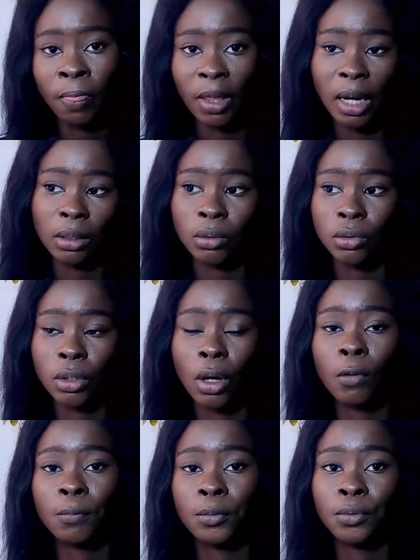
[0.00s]
That can also
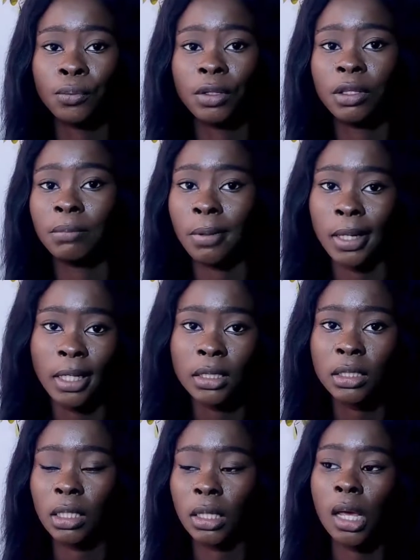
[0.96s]
help you with
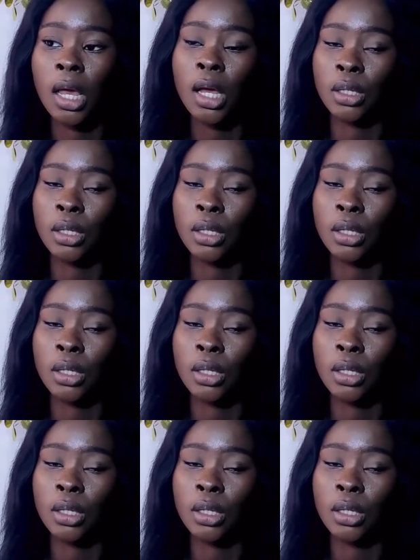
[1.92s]
marketing